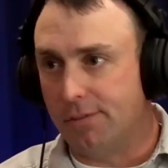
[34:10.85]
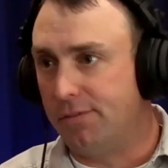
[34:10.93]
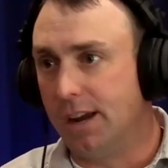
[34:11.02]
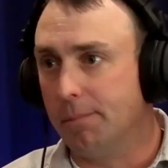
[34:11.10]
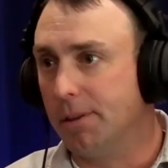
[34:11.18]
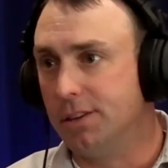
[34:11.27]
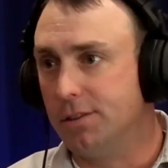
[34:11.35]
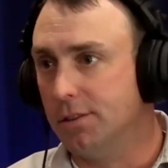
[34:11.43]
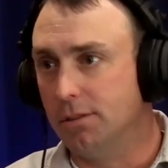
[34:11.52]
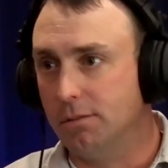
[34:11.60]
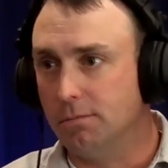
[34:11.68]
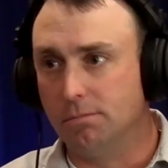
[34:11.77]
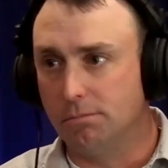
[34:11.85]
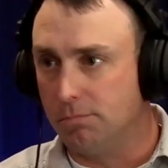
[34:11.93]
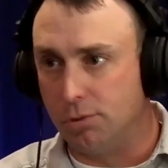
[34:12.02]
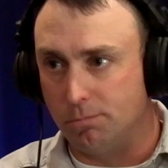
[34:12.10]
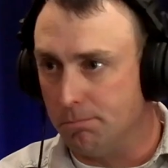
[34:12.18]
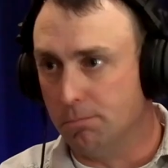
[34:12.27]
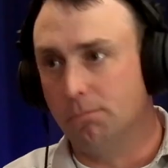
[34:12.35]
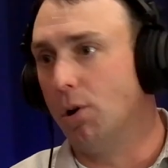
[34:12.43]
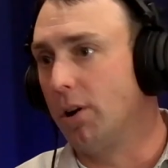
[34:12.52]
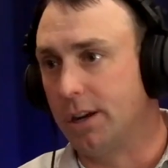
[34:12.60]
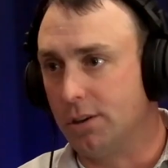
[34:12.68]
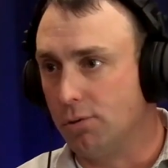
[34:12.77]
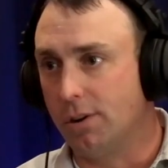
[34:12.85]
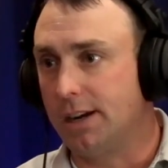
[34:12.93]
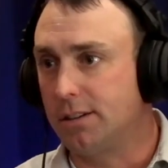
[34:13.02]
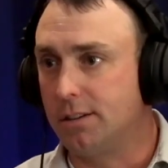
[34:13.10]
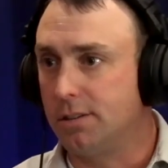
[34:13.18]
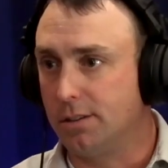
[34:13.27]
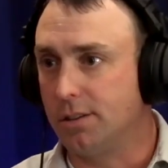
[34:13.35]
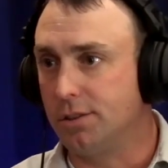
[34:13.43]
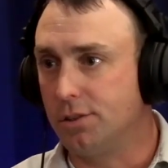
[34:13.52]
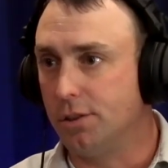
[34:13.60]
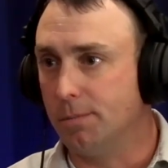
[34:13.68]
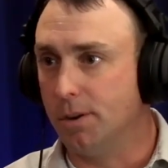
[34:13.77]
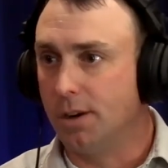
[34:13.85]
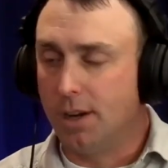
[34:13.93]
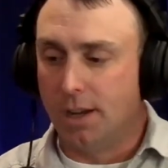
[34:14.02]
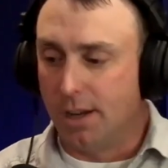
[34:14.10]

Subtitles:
family to market direct to consumer.